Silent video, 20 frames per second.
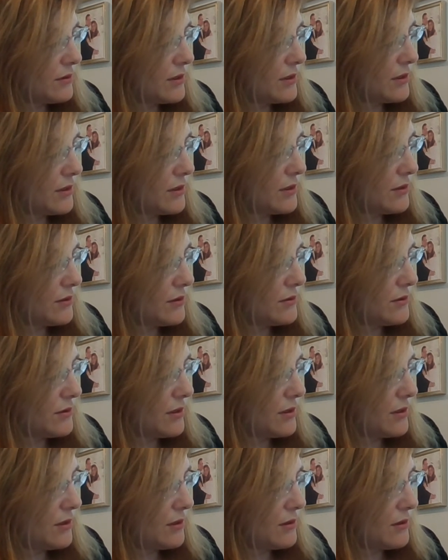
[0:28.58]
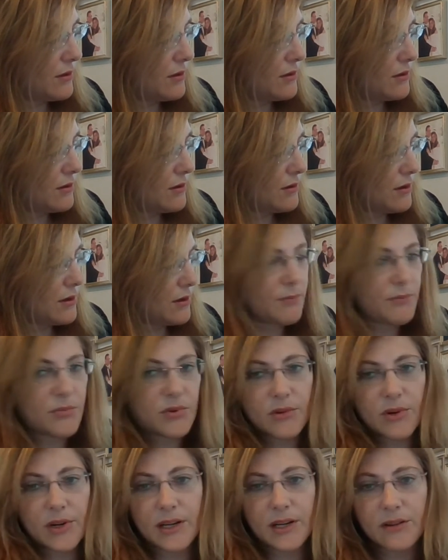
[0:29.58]
and here's the
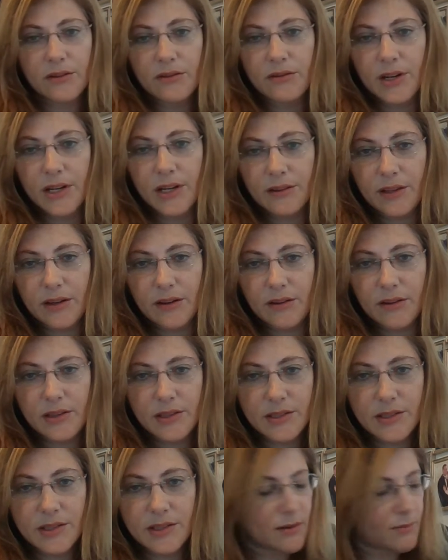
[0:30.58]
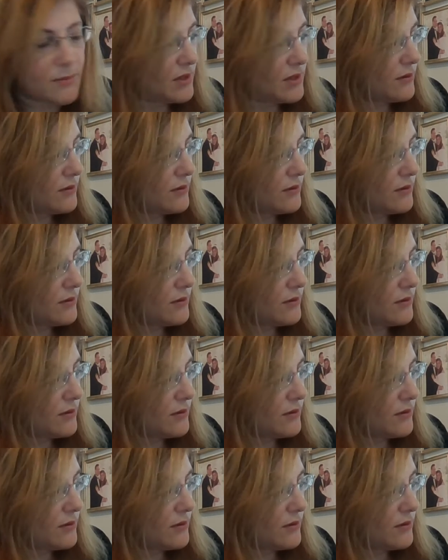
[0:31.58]
operator right there at the top of